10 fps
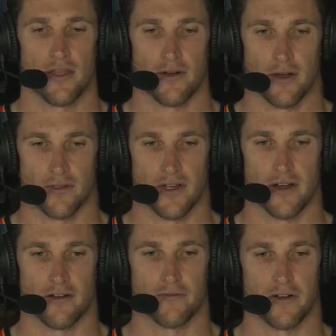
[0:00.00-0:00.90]
They're out
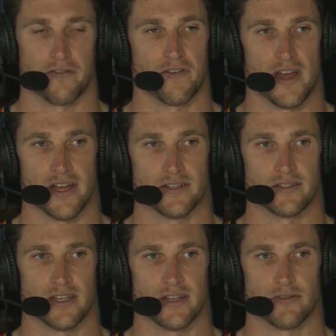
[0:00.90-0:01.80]
there in front of
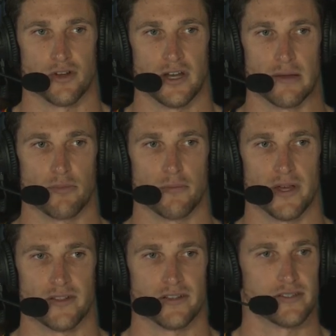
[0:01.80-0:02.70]
fans and trying to
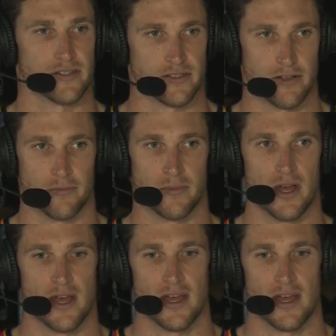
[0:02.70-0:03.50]
implement the system